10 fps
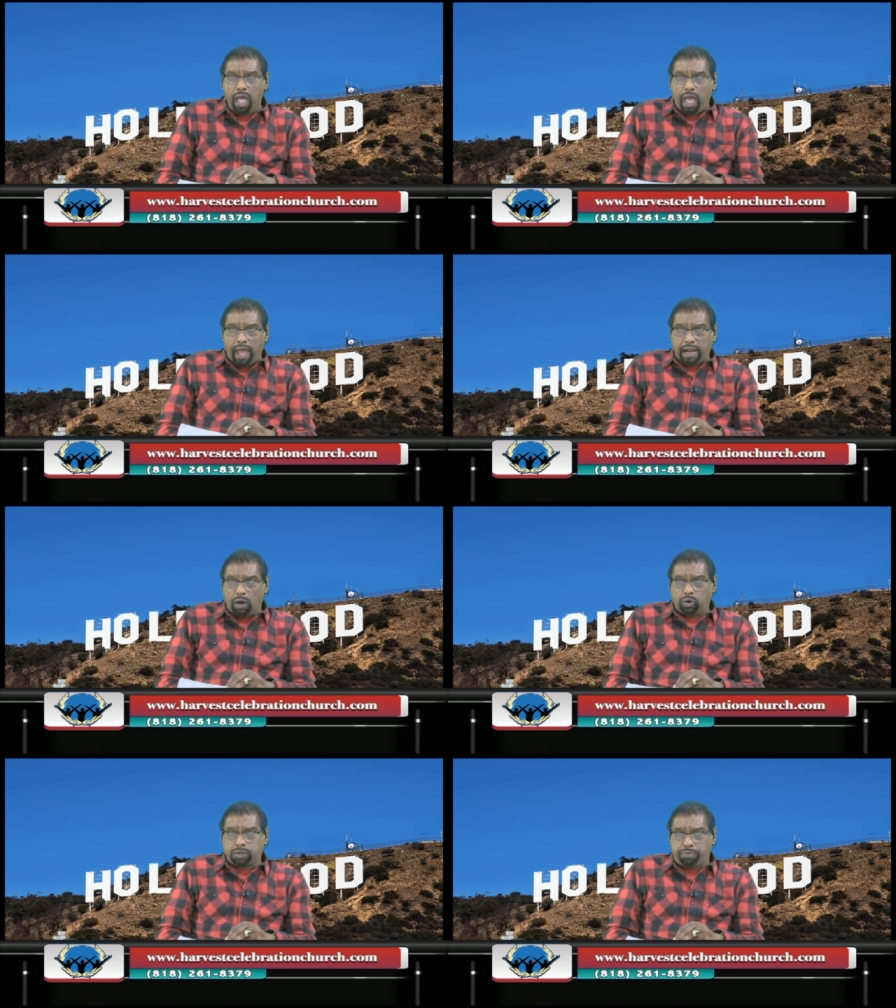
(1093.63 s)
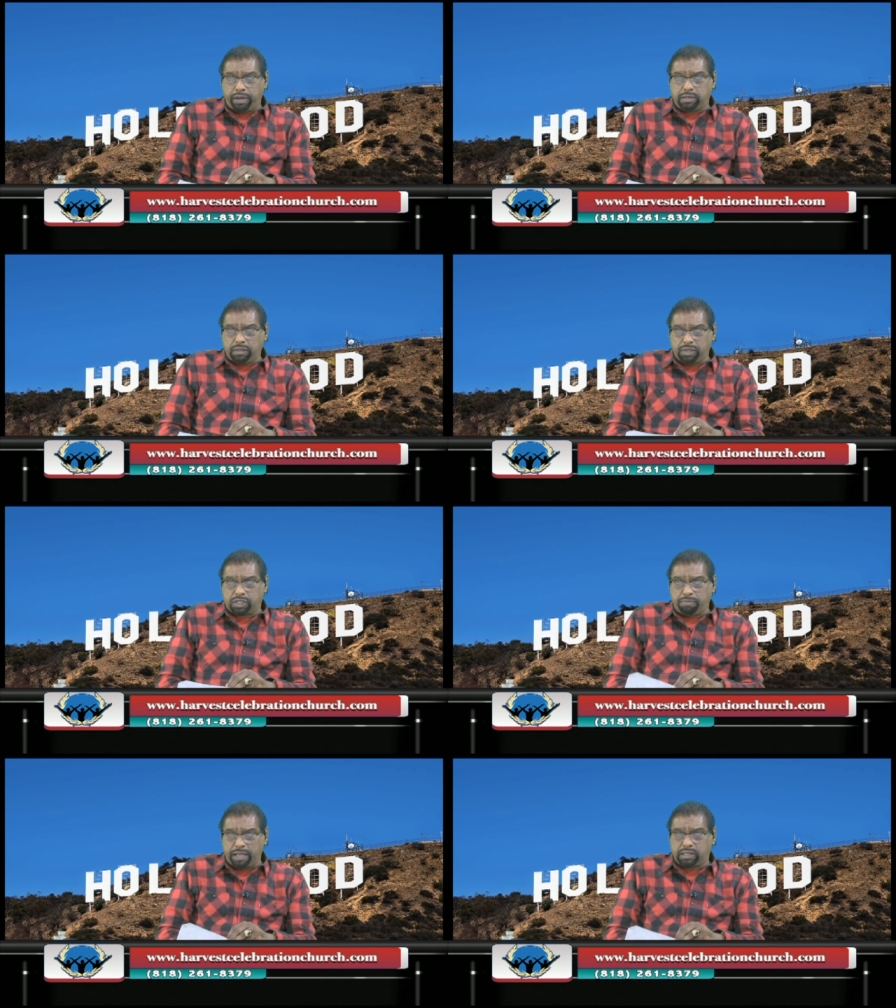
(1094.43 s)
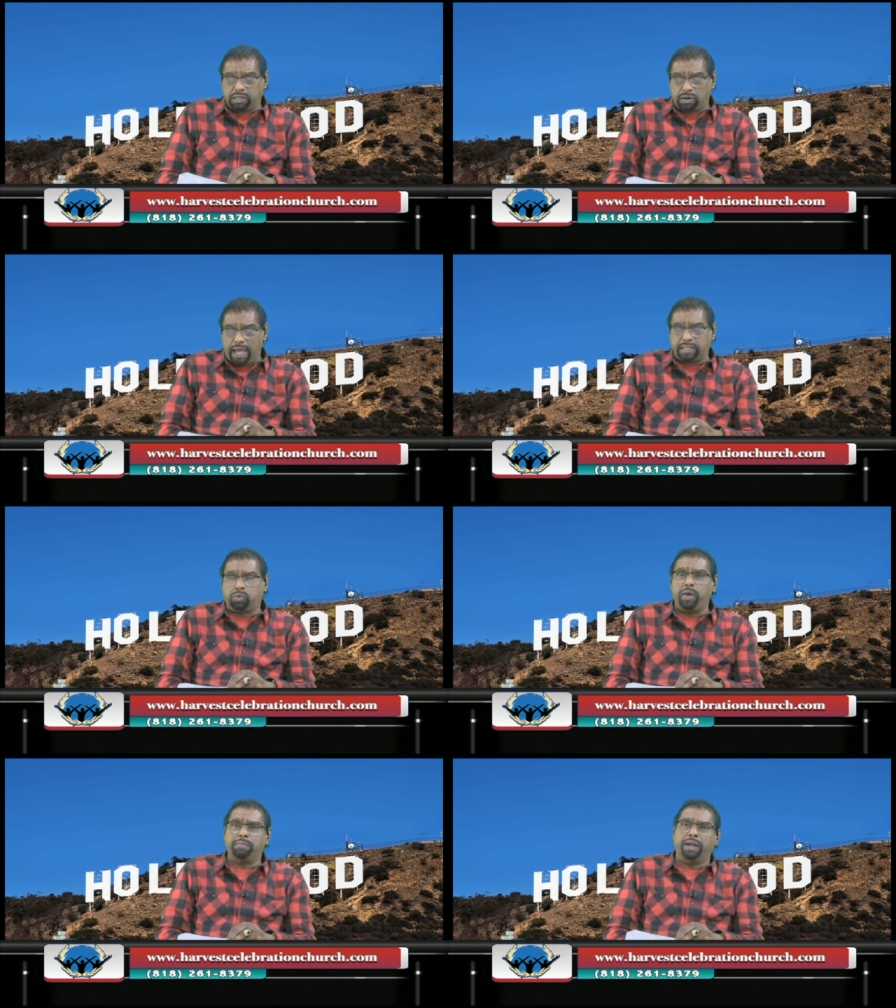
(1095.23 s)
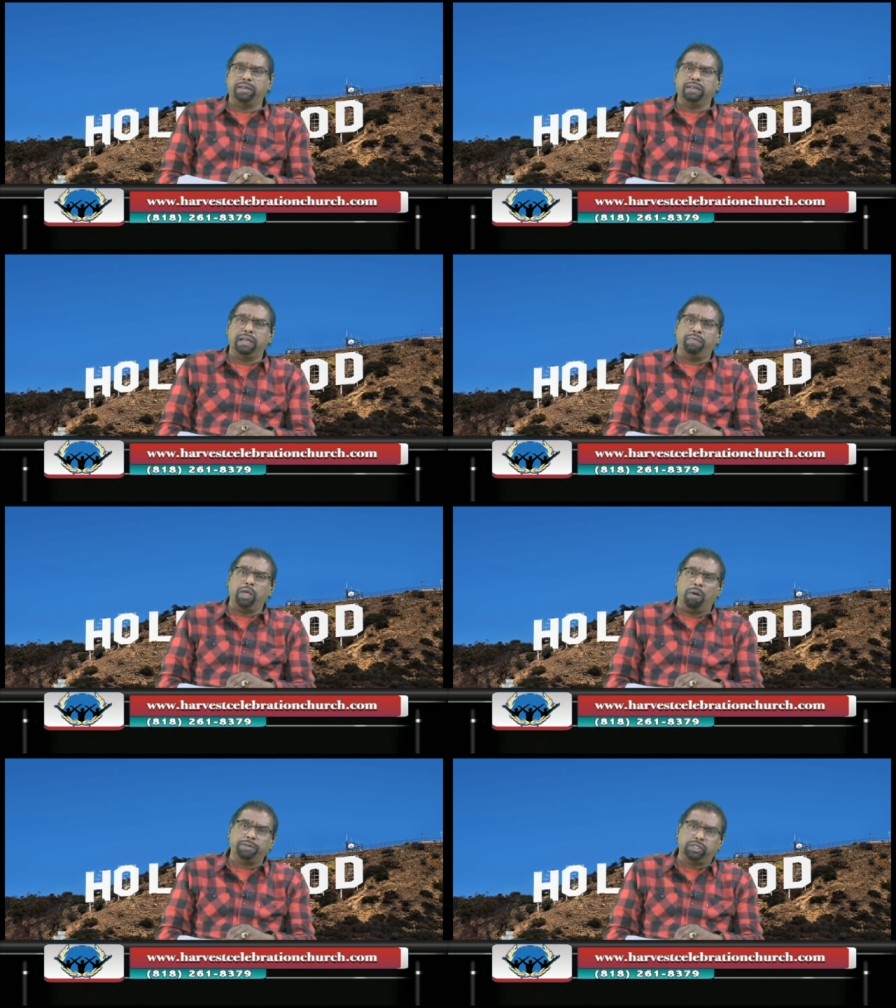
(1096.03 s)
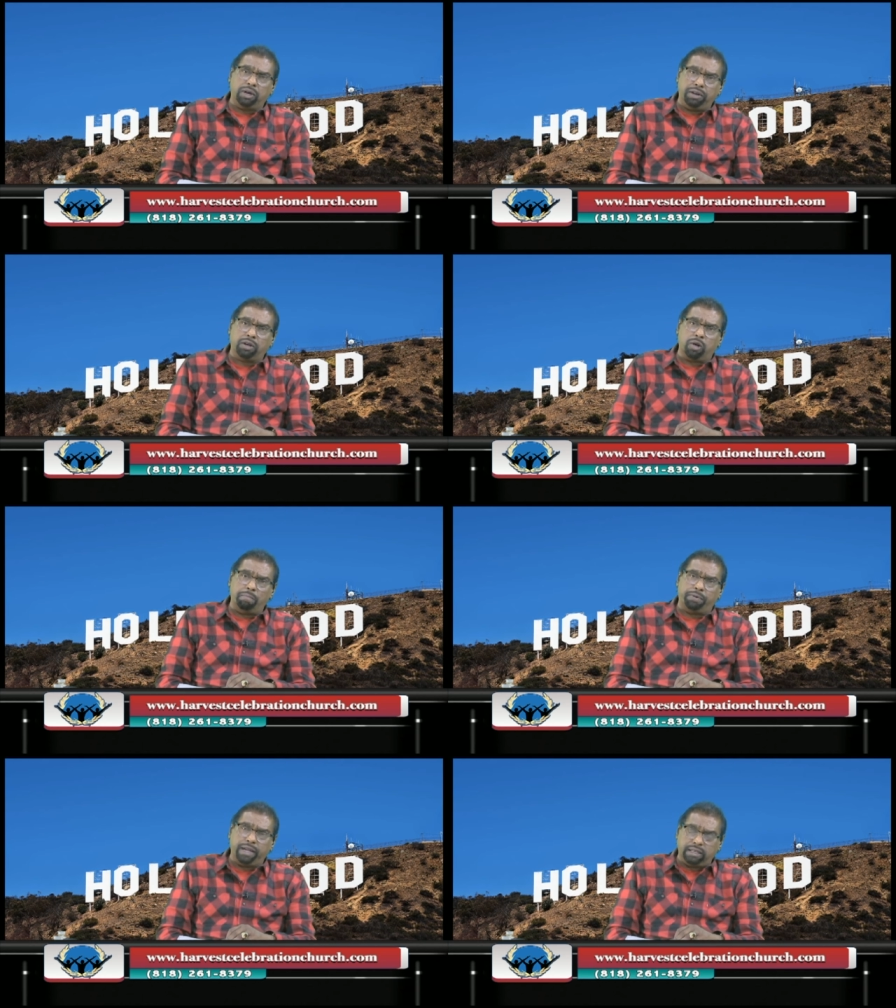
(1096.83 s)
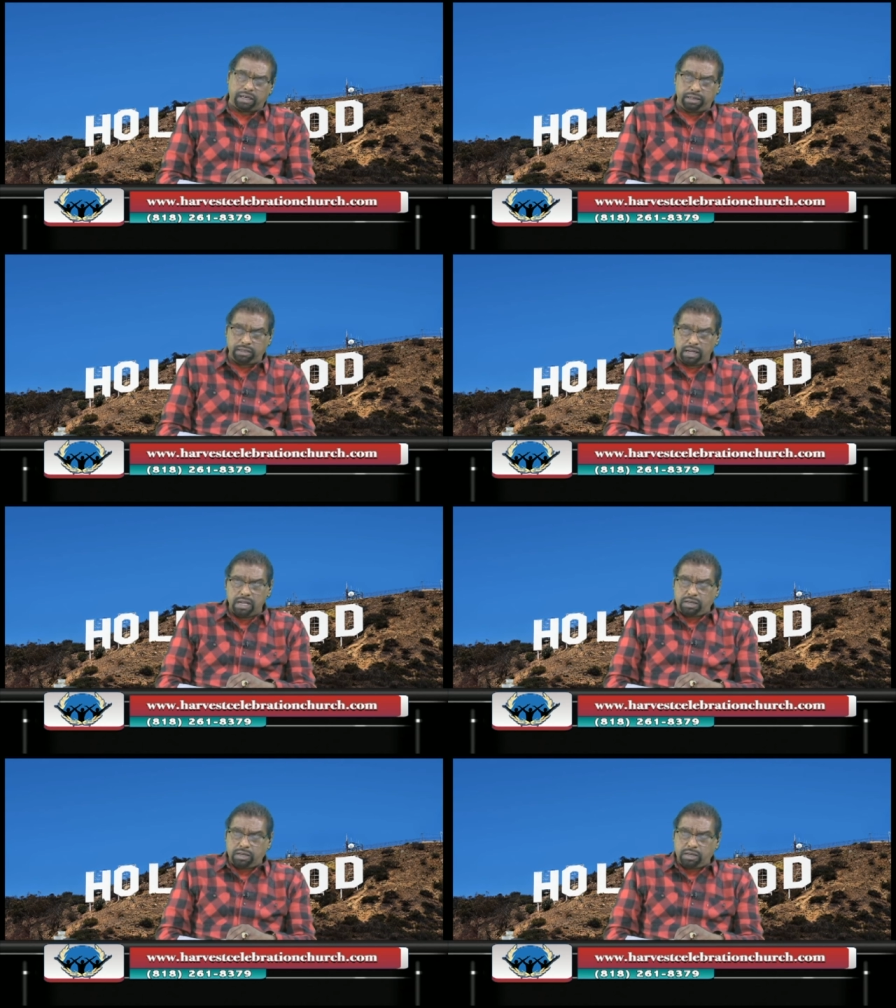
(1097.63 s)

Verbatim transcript: And I was preaching this message last week, but I didn't get the opportunity to complete it.